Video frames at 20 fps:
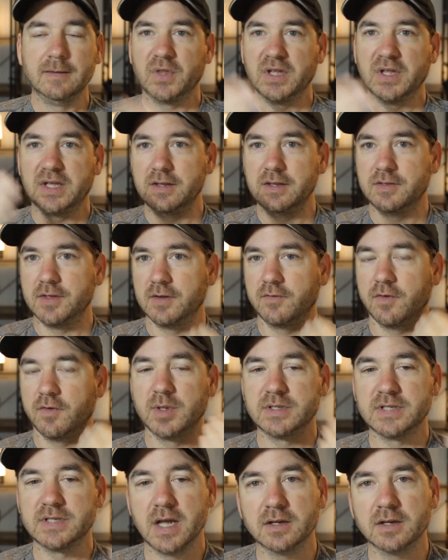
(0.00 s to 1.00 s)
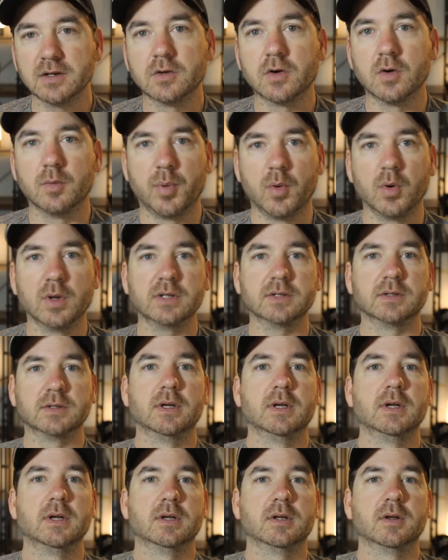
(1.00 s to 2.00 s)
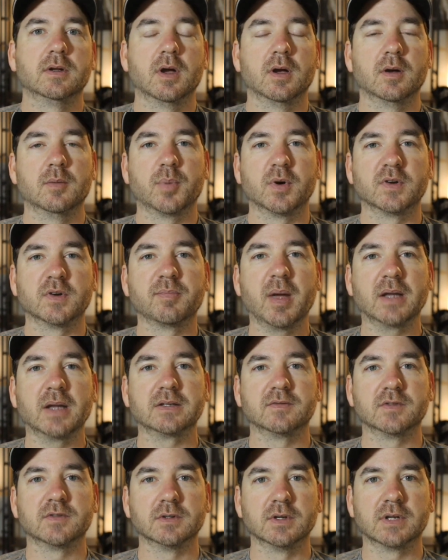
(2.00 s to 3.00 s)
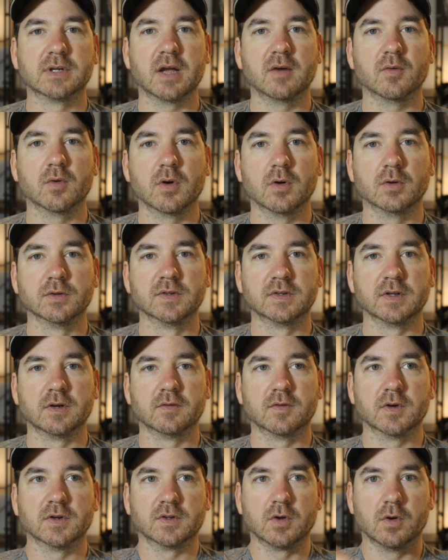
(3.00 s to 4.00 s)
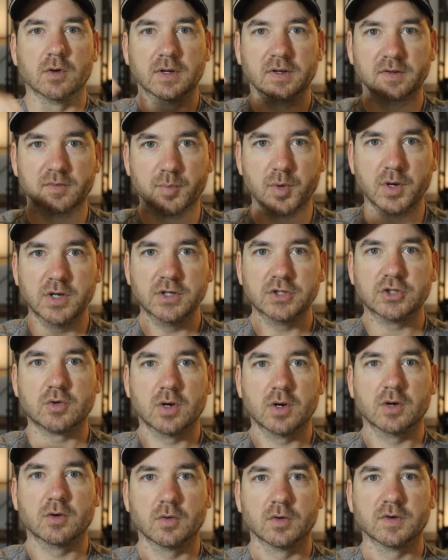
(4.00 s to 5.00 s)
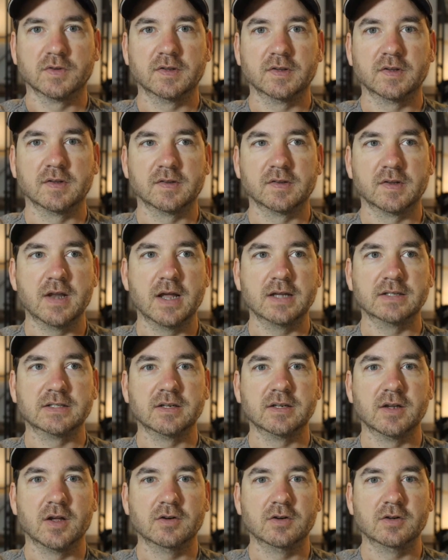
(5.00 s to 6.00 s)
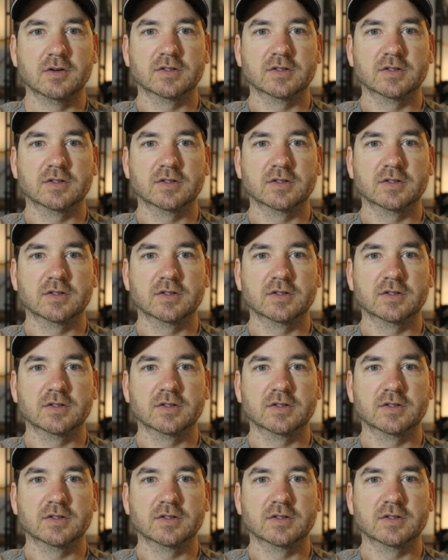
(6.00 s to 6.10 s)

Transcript: key thing from a technical point perspective to look at with gold and silver is gold has breached critical resistance in 1900.